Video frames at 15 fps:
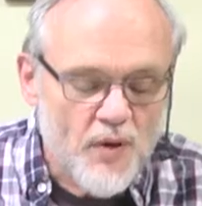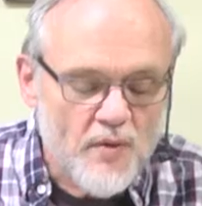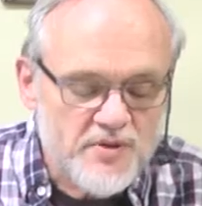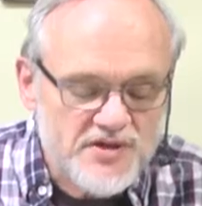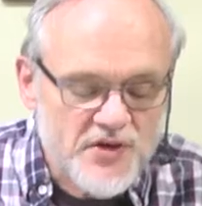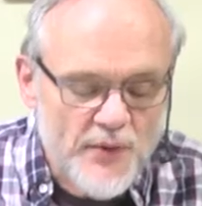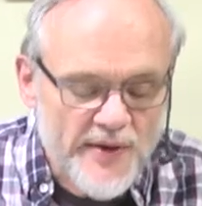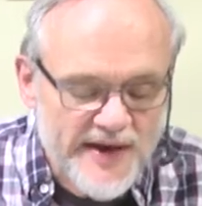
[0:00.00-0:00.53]
what
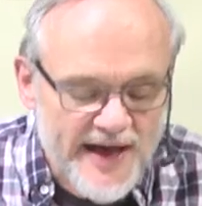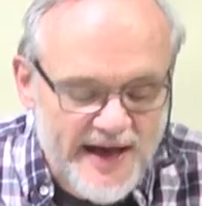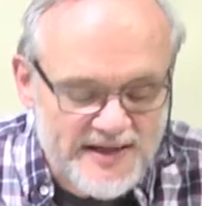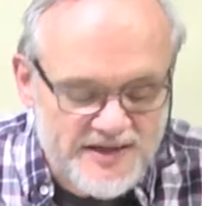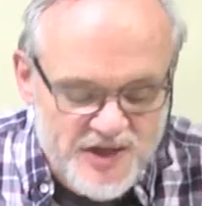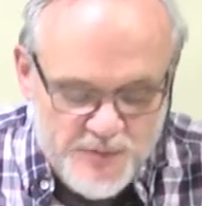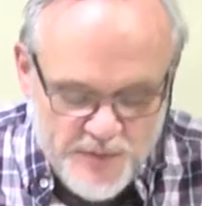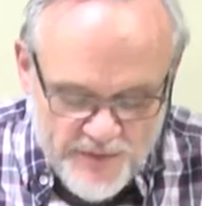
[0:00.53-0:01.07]
was going
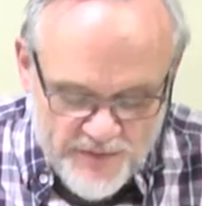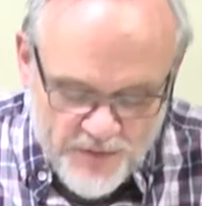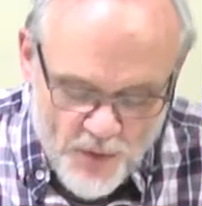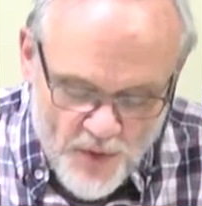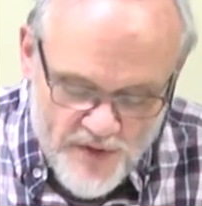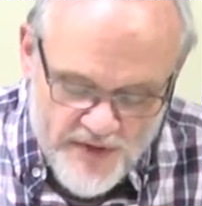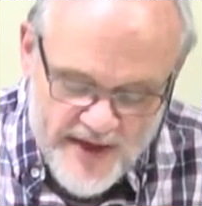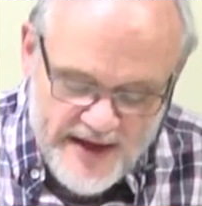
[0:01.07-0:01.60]
on just
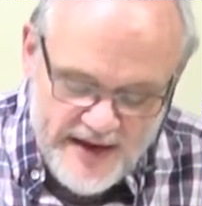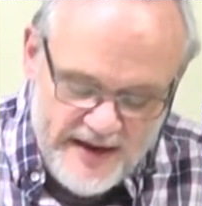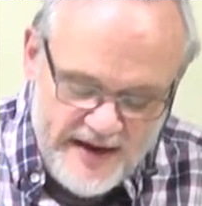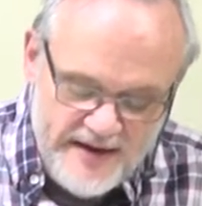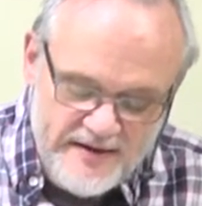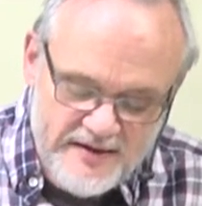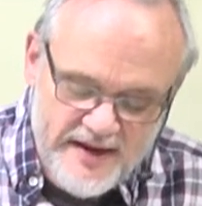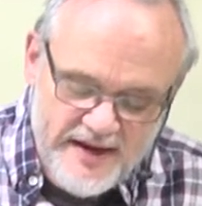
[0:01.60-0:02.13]
before that
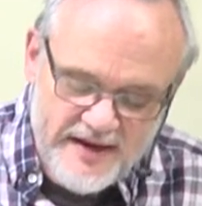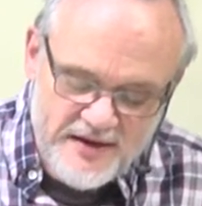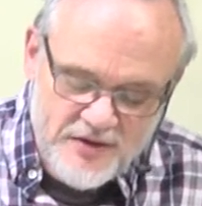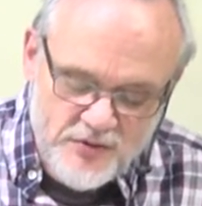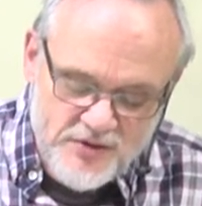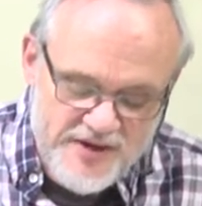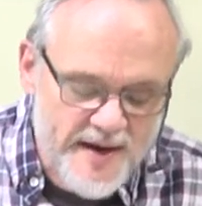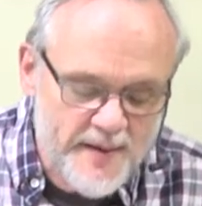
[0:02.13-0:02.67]
in, in
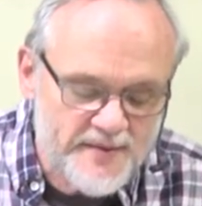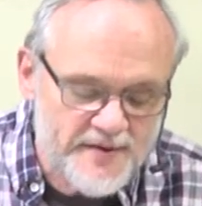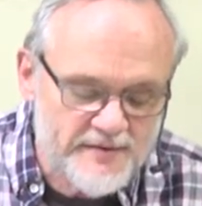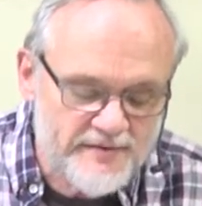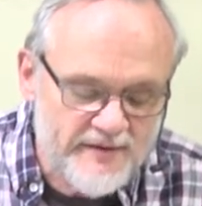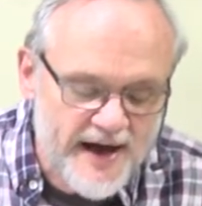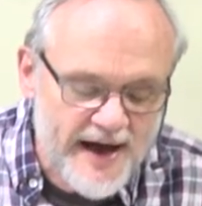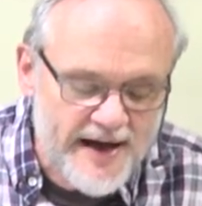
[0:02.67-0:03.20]
Luke
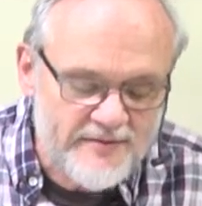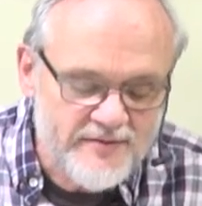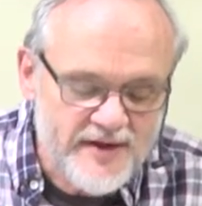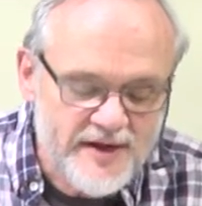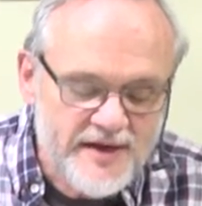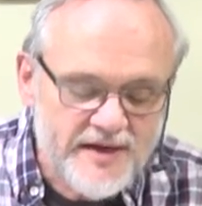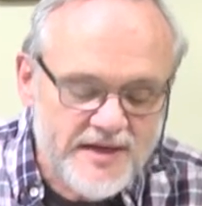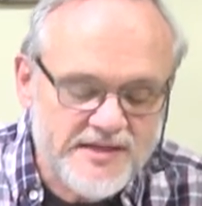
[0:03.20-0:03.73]
chapter 5
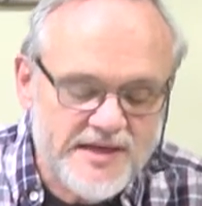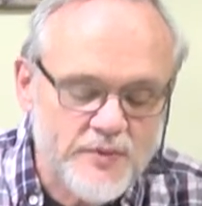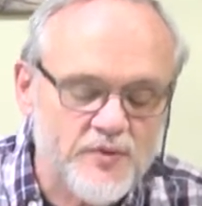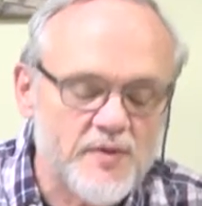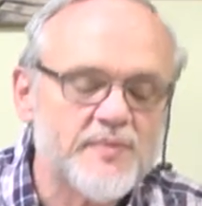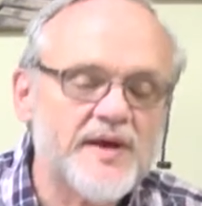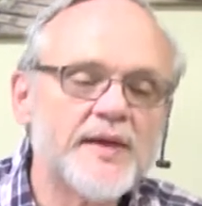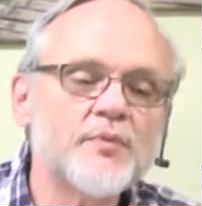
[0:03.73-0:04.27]
is that
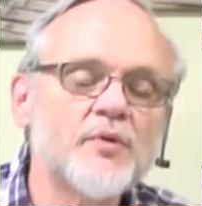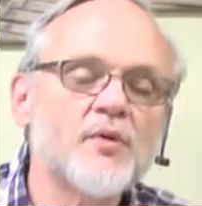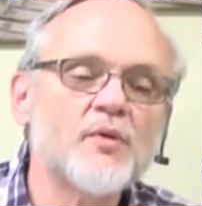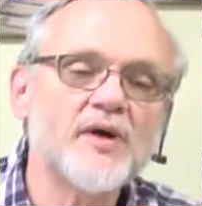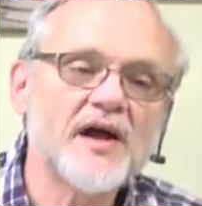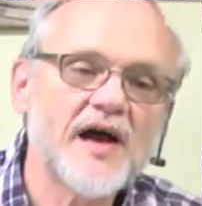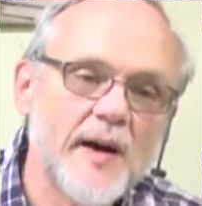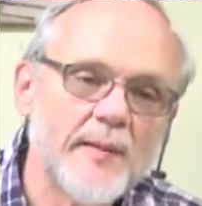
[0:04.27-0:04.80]
where people
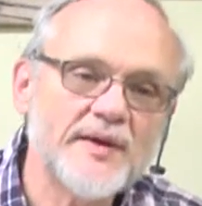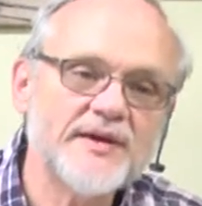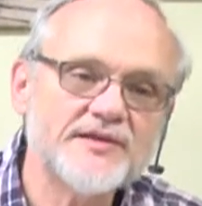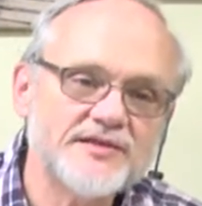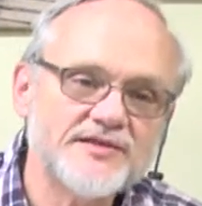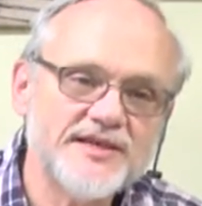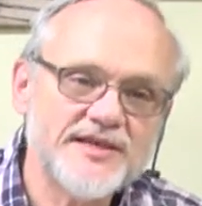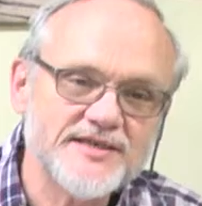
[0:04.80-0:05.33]
were coming
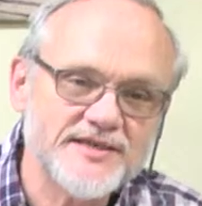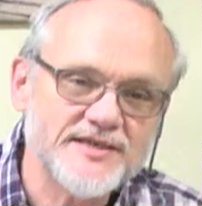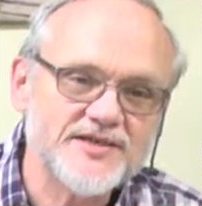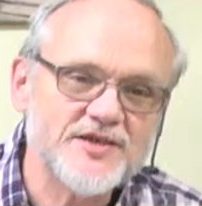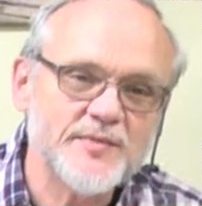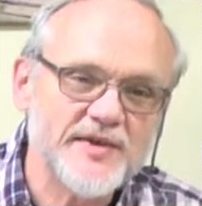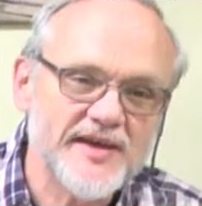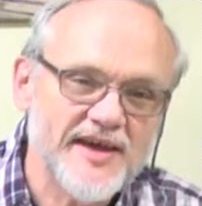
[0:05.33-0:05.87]
to
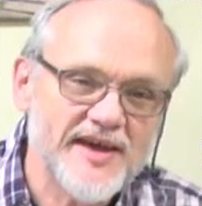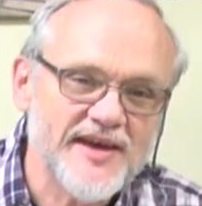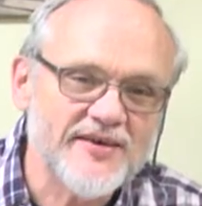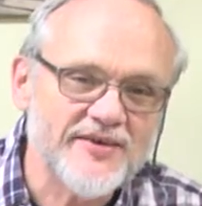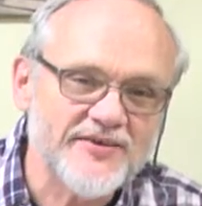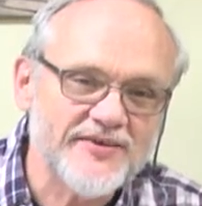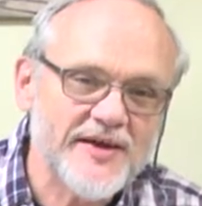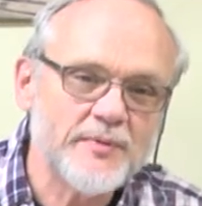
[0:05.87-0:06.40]
Jesus to be
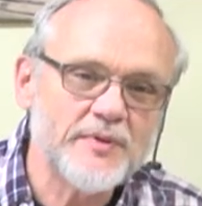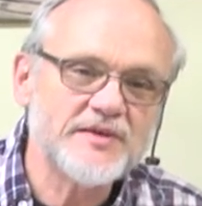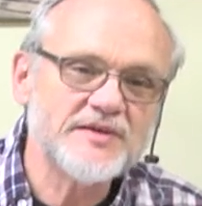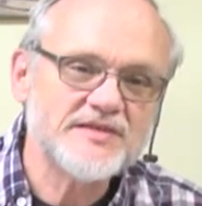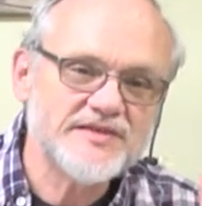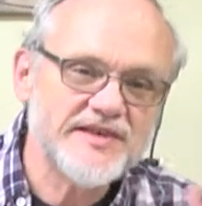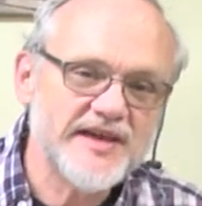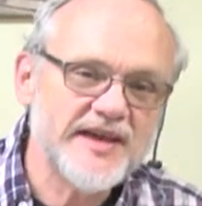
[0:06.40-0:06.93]
healed, they
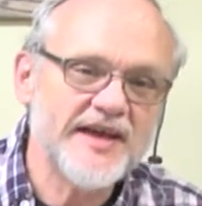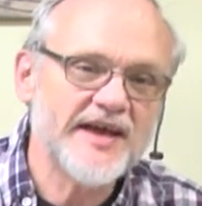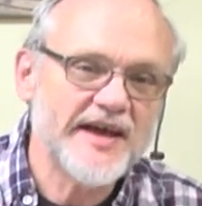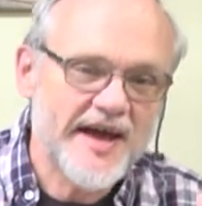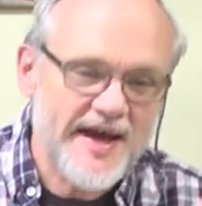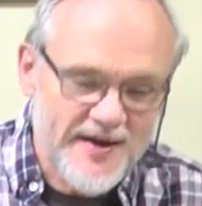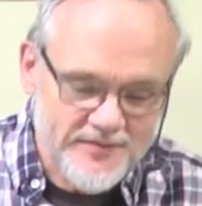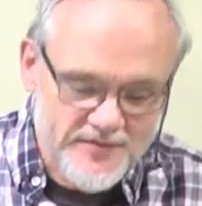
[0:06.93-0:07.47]
were
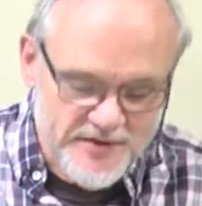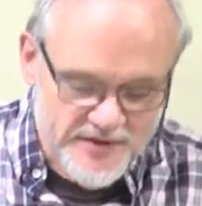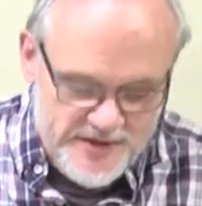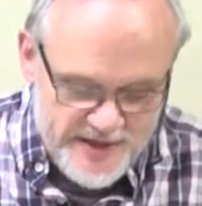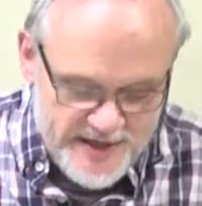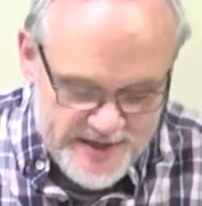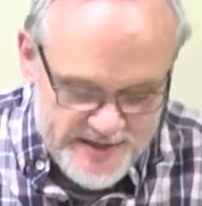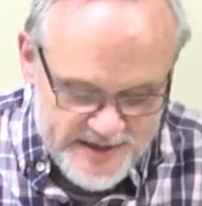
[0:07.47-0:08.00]
seeking after
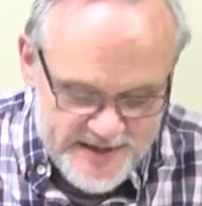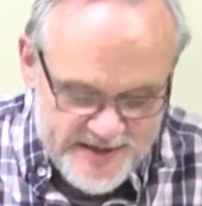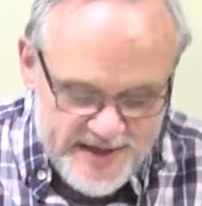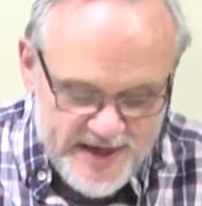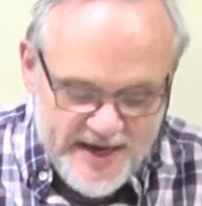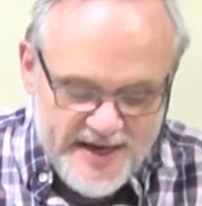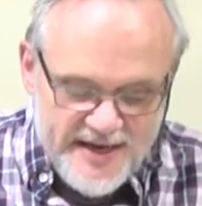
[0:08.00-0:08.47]
Jesus.